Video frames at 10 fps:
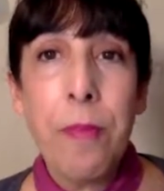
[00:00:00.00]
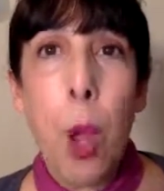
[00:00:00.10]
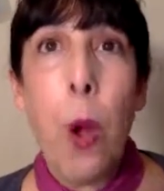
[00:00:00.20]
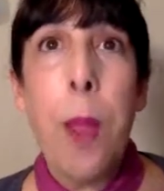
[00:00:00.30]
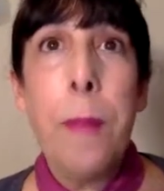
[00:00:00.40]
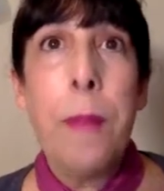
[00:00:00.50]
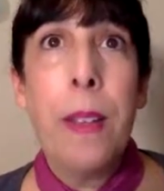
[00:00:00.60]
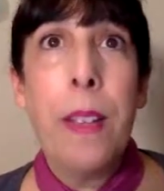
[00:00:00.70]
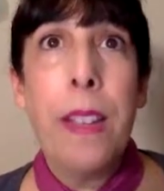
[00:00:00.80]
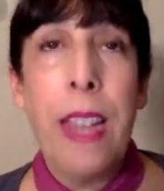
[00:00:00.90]
Oh,
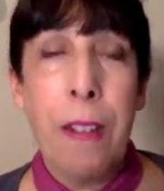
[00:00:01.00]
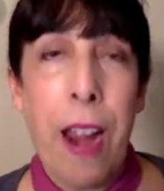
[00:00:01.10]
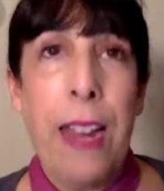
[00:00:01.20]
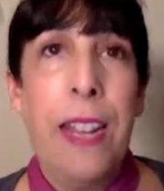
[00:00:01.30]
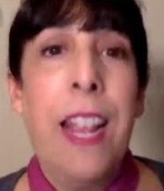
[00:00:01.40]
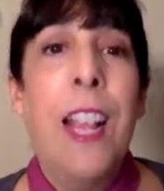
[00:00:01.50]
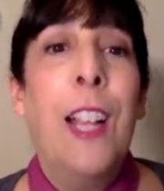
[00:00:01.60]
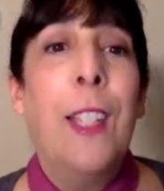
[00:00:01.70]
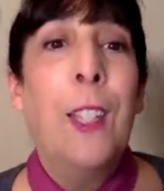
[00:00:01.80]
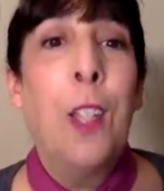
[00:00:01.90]
yeah, right.
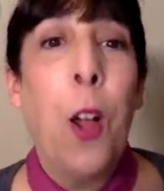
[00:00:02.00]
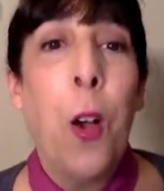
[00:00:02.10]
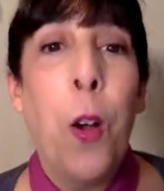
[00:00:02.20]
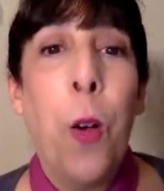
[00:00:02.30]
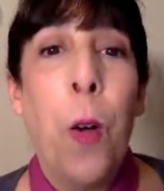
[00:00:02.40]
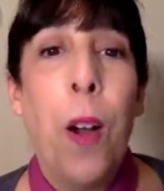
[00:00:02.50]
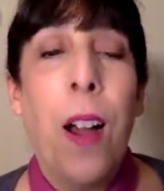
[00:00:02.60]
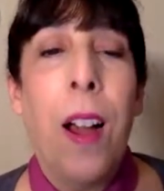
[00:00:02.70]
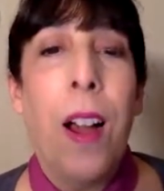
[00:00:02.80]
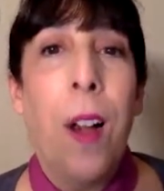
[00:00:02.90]
So
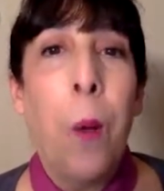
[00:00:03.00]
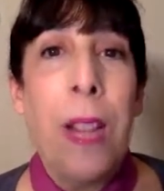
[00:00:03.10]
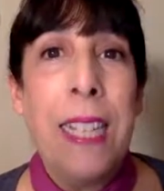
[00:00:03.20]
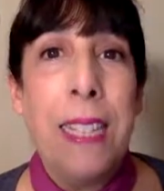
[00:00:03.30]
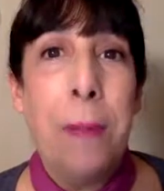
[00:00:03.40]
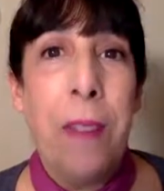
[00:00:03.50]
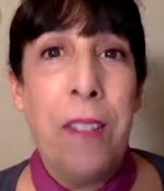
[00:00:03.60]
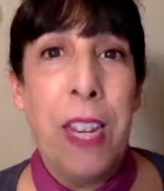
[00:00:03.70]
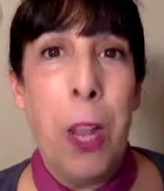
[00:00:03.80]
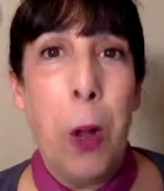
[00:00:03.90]
while I did my
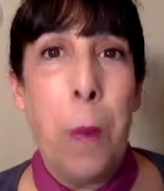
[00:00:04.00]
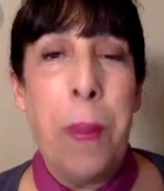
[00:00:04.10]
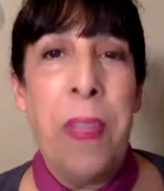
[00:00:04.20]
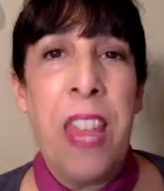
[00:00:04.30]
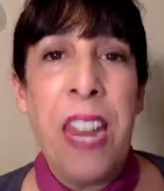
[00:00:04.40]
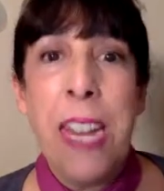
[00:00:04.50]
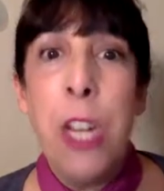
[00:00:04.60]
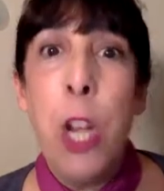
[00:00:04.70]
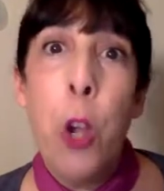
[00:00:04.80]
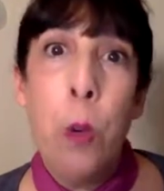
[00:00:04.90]
video, but then I
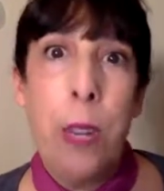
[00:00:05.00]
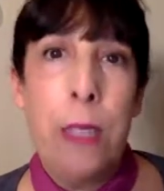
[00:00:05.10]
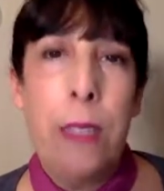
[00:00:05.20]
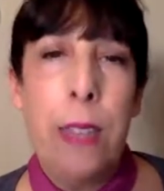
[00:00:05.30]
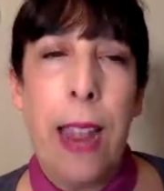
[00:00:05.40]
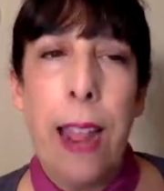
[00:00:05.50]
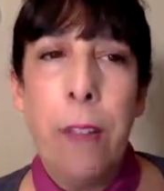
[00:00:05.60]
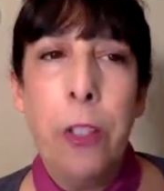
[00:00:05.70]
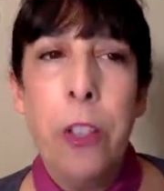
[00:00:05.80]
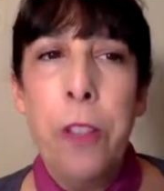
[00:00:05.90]
noticed
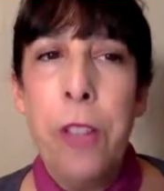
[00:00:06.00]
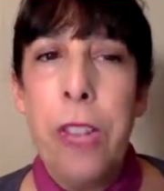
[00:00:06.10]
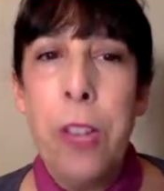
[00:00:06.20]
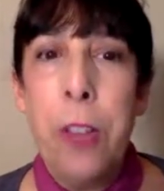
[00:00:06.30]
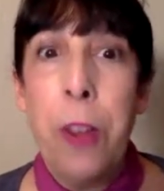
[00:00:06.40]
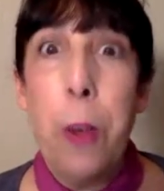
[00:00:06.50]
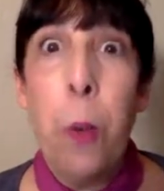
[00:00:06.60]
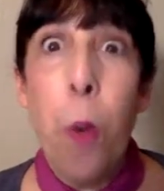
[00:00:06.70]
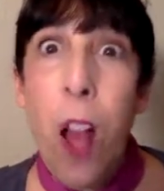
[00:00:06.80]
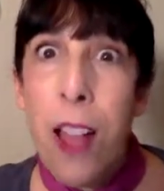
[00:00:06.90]
after the video, there
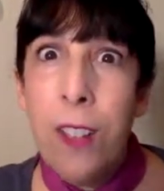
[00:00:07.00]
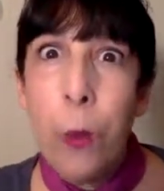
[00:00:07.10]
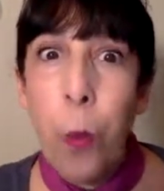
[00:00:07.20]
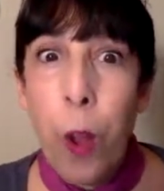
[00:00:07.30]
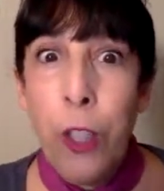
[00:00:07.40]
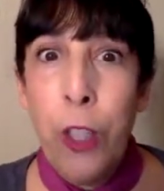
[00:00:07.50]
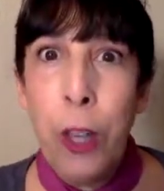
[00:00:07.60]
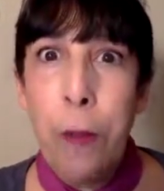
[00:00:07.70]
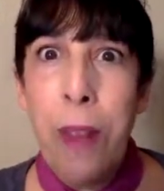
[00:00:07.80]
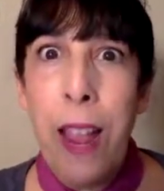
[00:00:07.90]
was 1
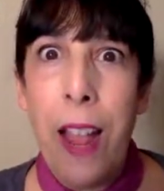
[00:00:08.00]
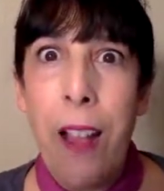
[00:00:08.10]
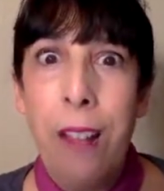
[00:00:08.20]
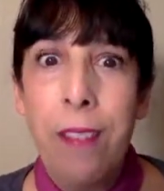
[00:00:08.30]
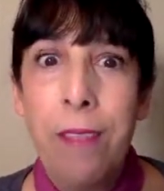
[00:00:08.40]
chipped nail,